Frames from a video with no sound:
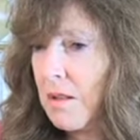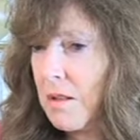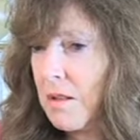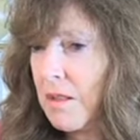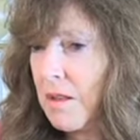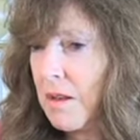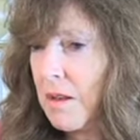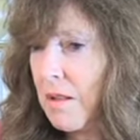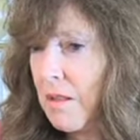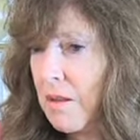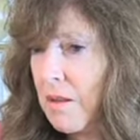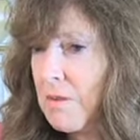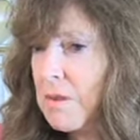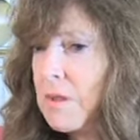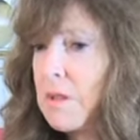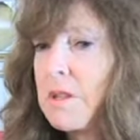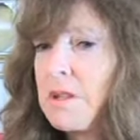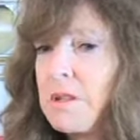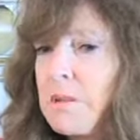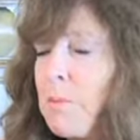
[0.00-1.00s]
there
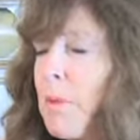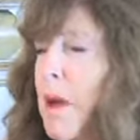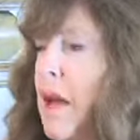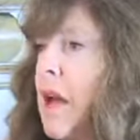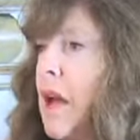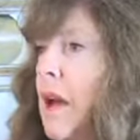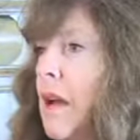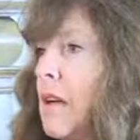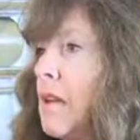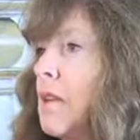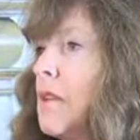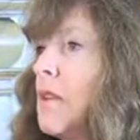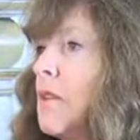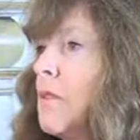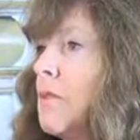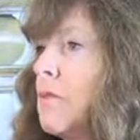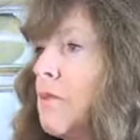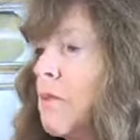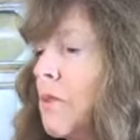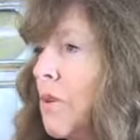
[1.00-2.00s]
was a demand
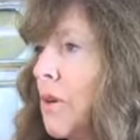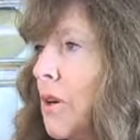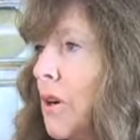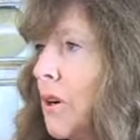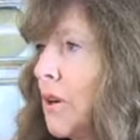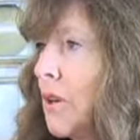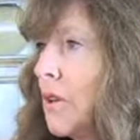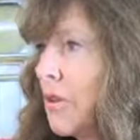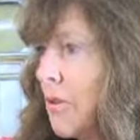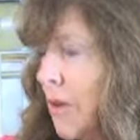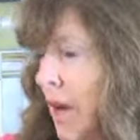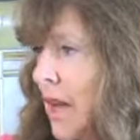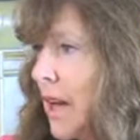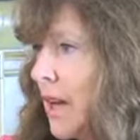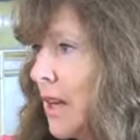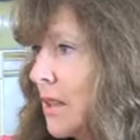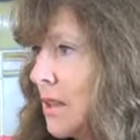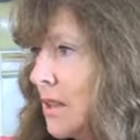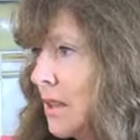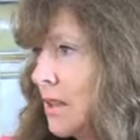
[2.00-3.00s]
for
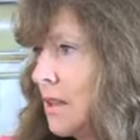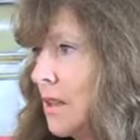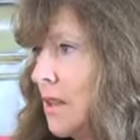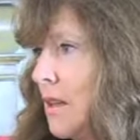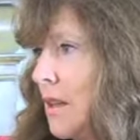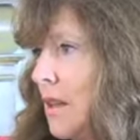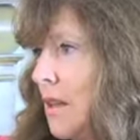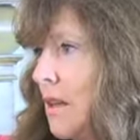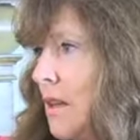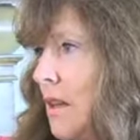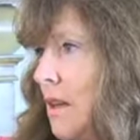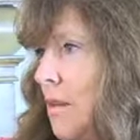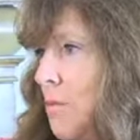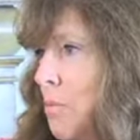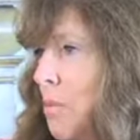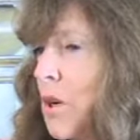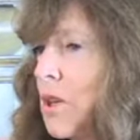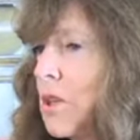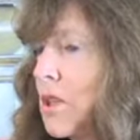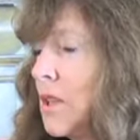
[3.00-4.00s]
credit. The
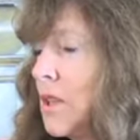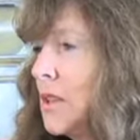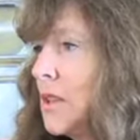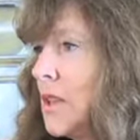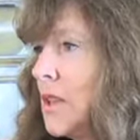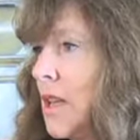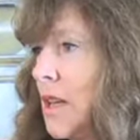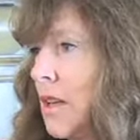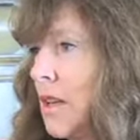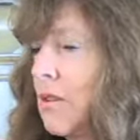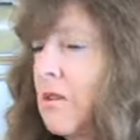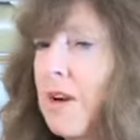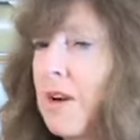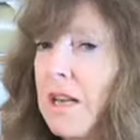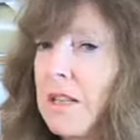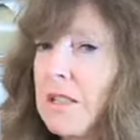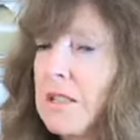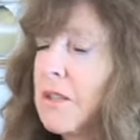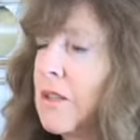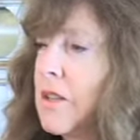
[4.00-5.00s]
merchants needed
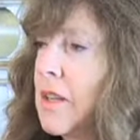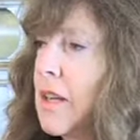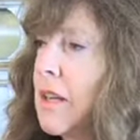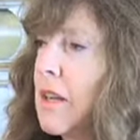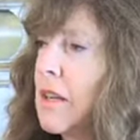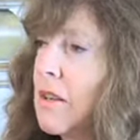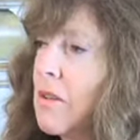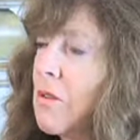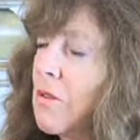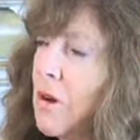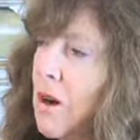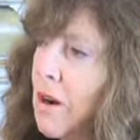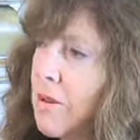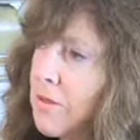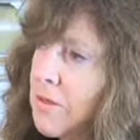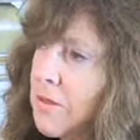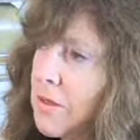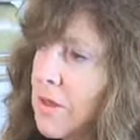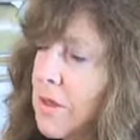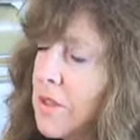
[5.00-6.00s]
credit so they could go
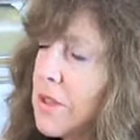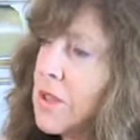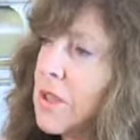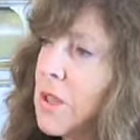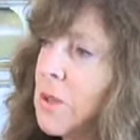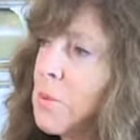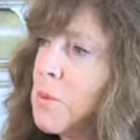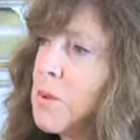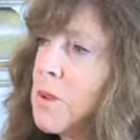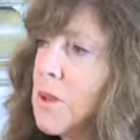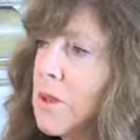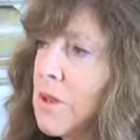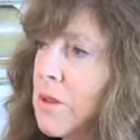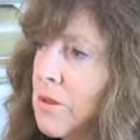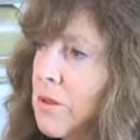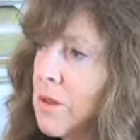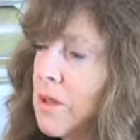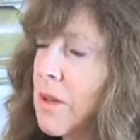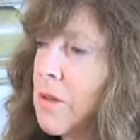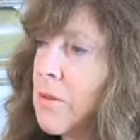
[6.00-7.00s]
off in their ships,
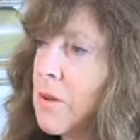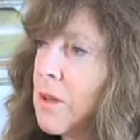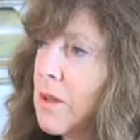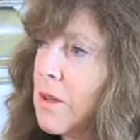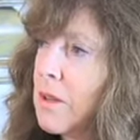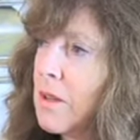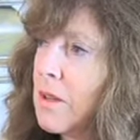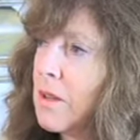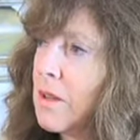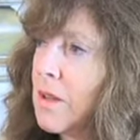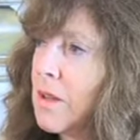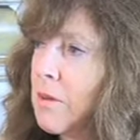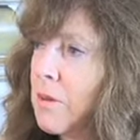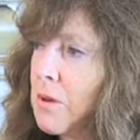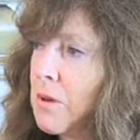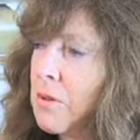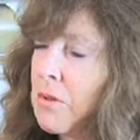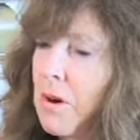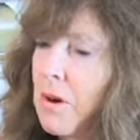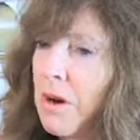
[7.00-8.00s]
and they
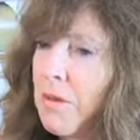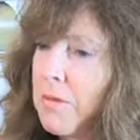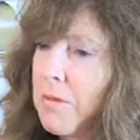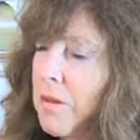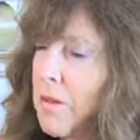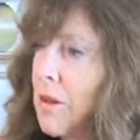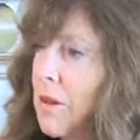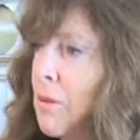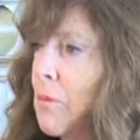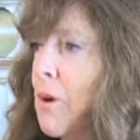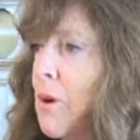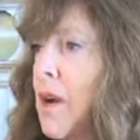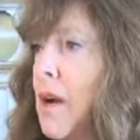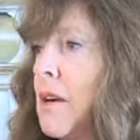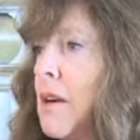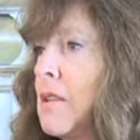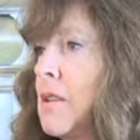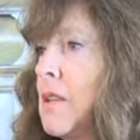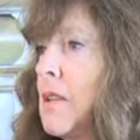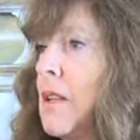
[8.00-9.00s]
would go off with their
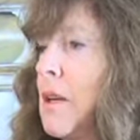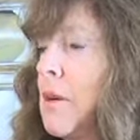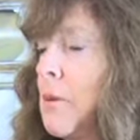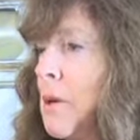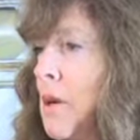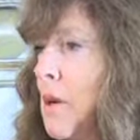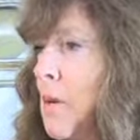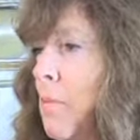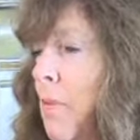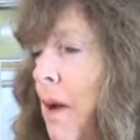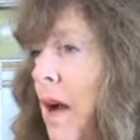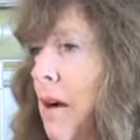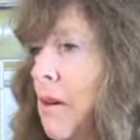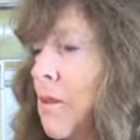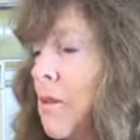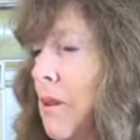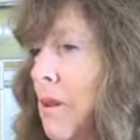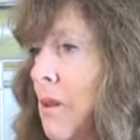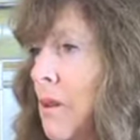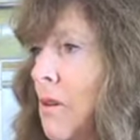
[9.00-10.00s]
wares and they would come back
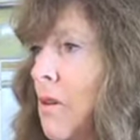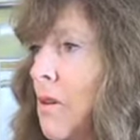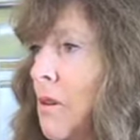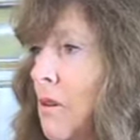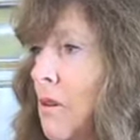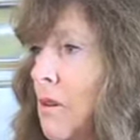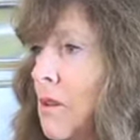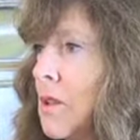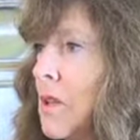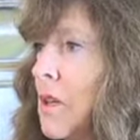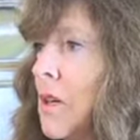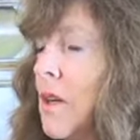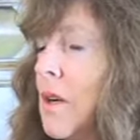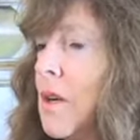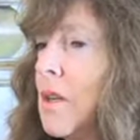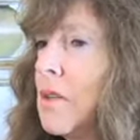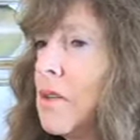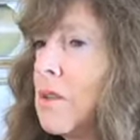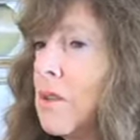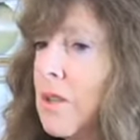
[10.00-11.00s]
with the gold.
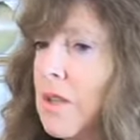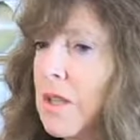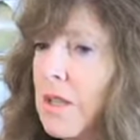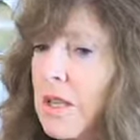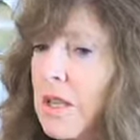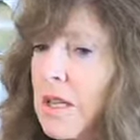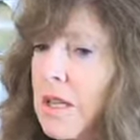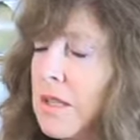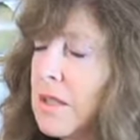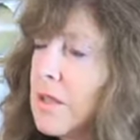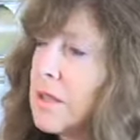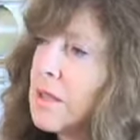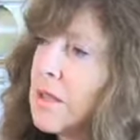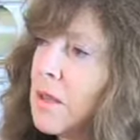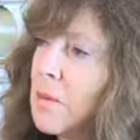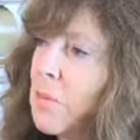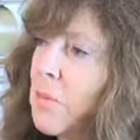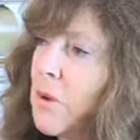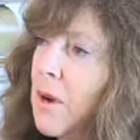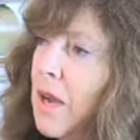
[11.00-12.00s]
So they needed
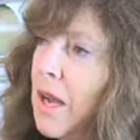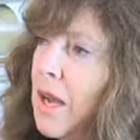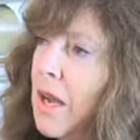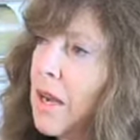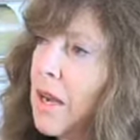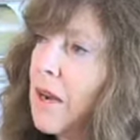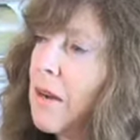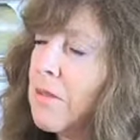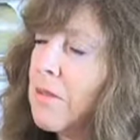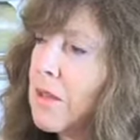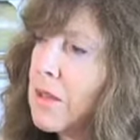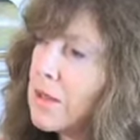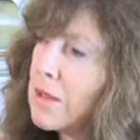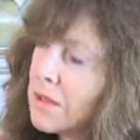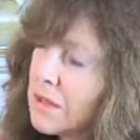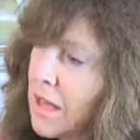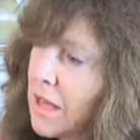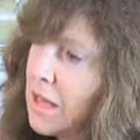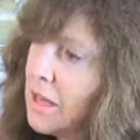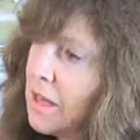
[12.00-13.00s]
some way of
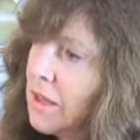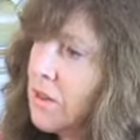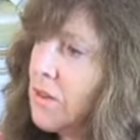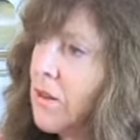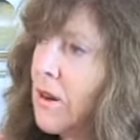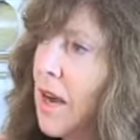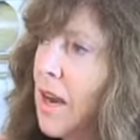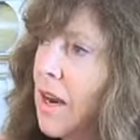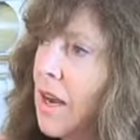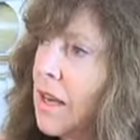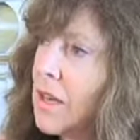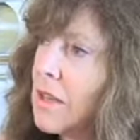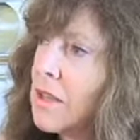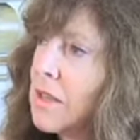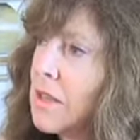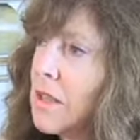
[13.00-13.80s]
extending credit